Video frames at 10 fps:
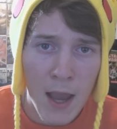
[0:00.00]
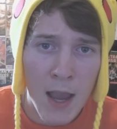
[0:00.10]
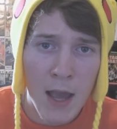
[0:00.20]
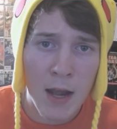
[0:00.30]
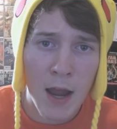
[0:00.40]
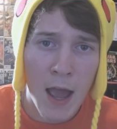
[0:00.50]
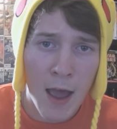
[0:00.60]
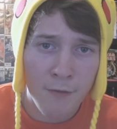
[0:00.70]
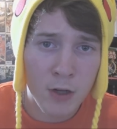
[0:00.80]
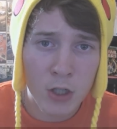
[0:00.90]
And
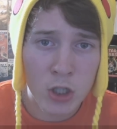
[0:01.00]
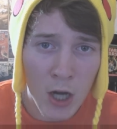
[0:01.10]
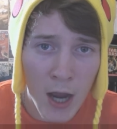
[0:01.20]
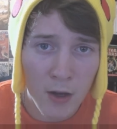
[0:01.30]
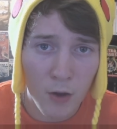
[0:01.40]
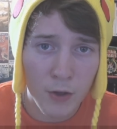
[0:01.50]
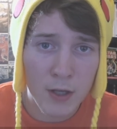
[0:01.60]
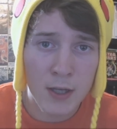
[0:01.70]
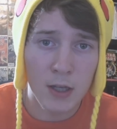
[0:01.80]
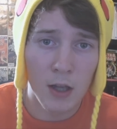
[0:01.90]
having a child
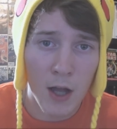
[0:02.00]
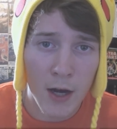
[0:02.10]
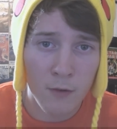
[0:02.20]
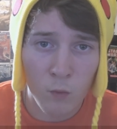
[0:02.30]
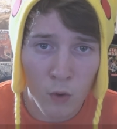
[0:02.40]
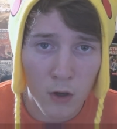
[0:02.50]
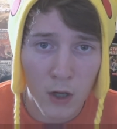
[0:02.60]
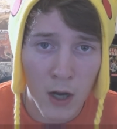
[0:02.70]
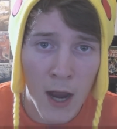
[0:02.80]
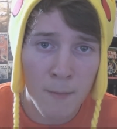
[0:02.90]
is a lot of
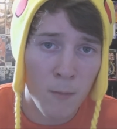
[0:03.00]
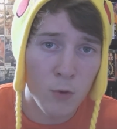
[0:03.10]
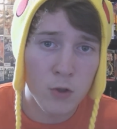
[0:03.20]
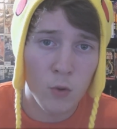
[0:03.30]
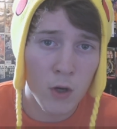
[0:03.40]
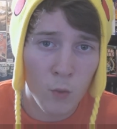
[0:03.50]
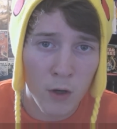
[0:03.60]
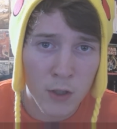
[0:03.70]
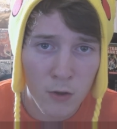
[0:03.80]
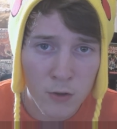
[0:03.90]
work. I'm almost
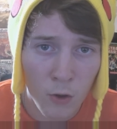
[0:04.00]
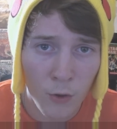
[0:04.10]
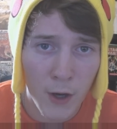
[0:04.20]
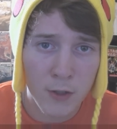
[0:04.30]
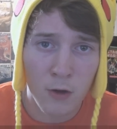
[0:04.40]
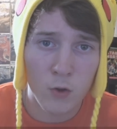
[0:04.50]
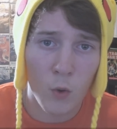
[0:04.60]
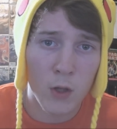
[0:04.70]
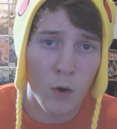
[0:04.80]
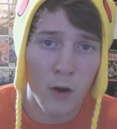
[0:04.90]
21 years old. I turned
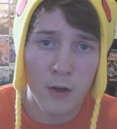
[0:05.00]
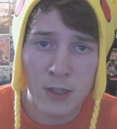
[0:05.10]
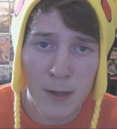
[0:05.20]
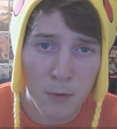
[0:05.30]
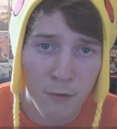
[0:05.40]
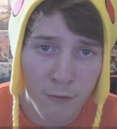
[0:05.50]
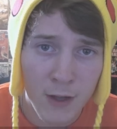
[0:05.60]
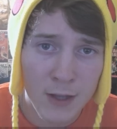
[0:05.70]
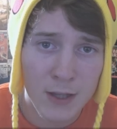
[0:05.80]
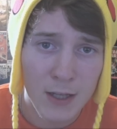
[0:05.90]
21 on December
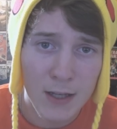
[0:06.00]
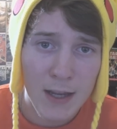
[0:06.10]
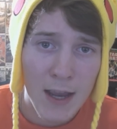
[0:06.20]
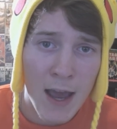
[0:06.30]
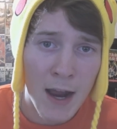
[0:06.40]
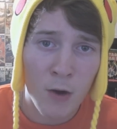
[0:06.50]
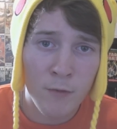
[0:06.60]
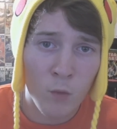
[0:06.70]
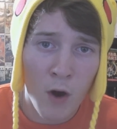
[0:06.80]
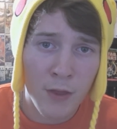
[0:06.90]
5th, and I don't
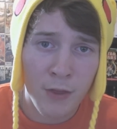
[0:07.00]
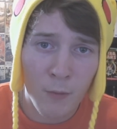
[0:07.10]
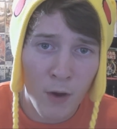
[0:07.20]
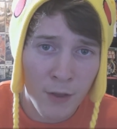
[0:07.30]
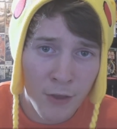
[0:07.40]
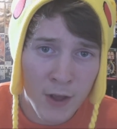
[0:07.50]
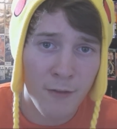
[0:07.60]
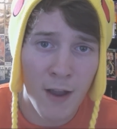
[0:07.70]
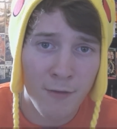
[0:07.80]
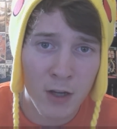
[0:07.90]
even want to think
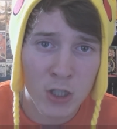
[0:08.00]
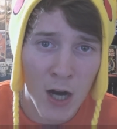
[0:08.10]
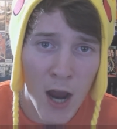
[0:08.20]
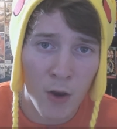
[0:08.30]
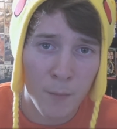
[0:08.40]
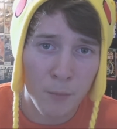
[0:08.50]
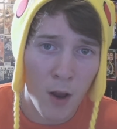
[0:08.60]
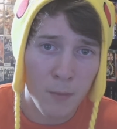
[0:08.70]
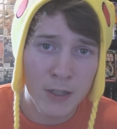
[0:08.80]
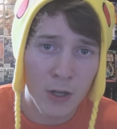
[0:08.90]
of having a child and
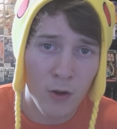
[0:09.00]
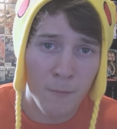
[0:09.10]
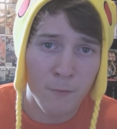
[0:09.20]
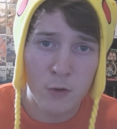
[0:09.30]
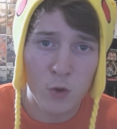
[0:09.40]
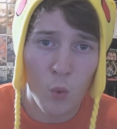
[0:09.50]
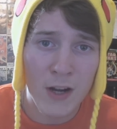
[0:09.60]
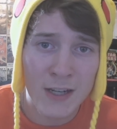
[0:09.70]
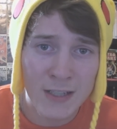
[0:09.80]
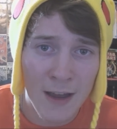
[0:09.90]
probably till I'm
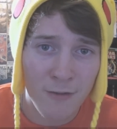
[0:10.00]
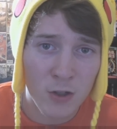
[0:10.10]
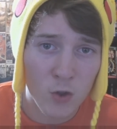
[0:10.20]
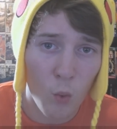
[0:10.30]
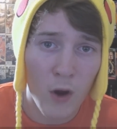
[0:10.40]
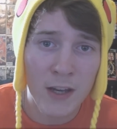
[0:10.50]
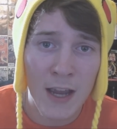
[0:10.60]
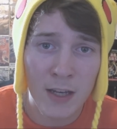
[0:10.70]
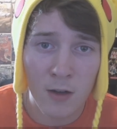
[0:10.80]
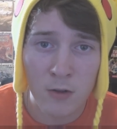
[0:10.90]
27,
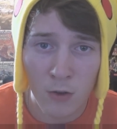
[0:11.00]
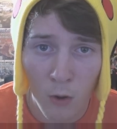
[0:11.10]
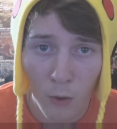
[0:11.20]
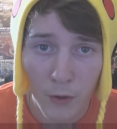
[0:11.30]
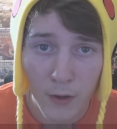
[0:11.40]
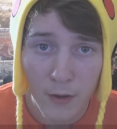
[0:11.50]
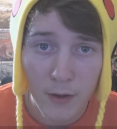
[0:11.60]
28 years old.